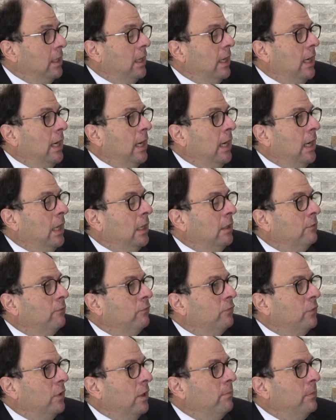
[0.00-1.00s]
And
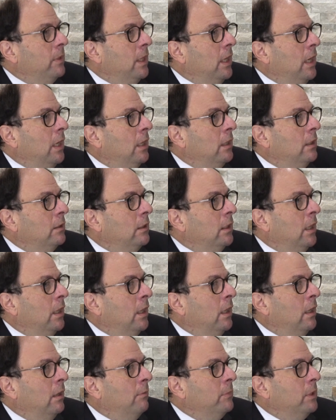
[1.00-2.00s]
from that,
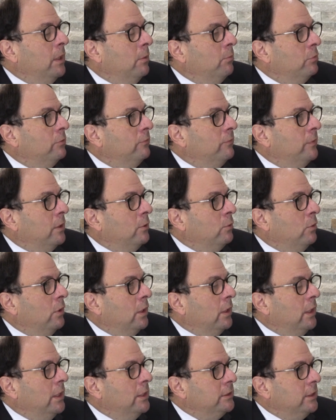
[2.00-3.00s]
a number of other
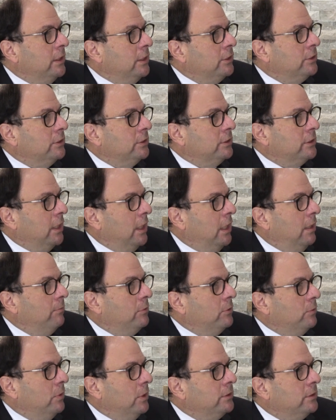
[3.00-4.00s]
organizations came
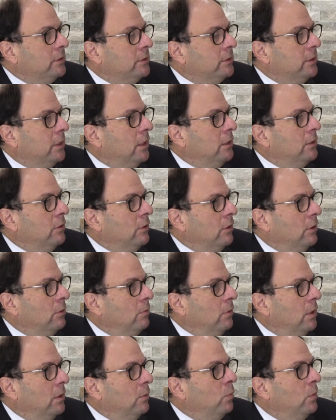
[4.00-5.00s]
to us and said, you know
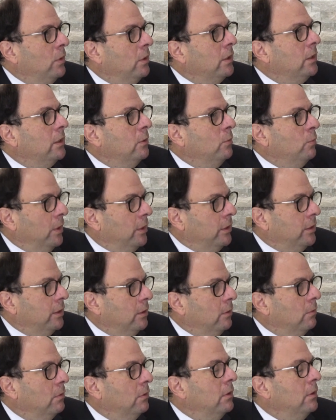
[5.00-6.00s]
what, we're here with
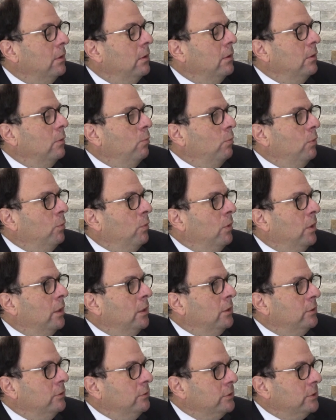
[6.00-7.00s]
you. We want
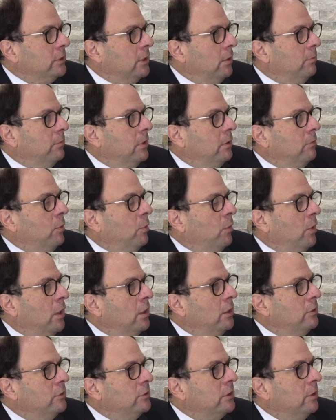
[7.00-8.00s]
to do something. We want
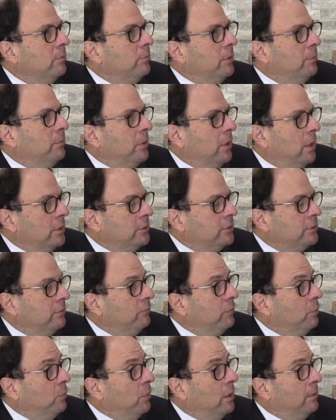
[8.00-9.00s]
to do something
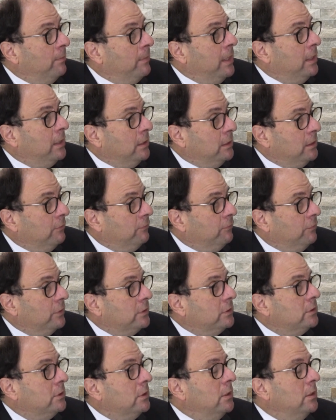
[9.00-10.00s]
positive. We want to make a
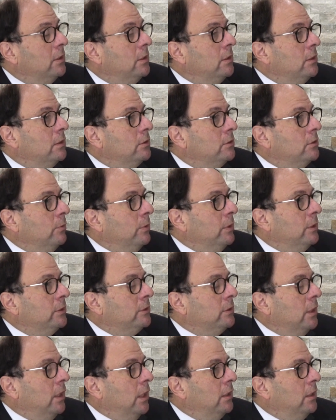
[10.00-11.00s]
difference. So we
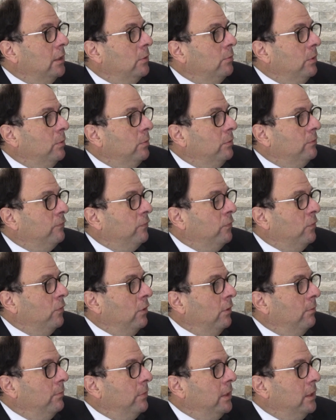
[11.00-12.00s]
decided we would
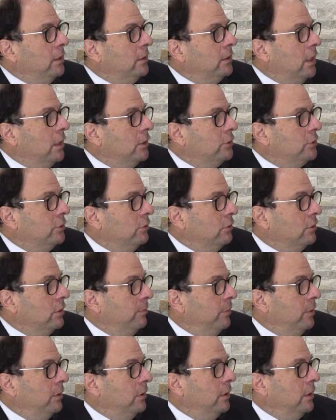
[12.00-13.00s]
form the Intentional
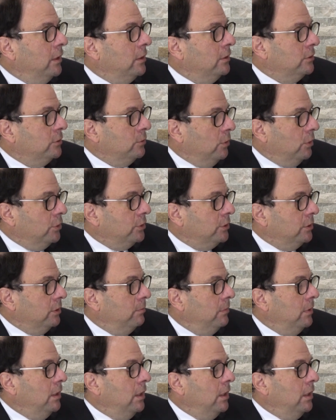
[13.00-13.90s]
Community Consortium,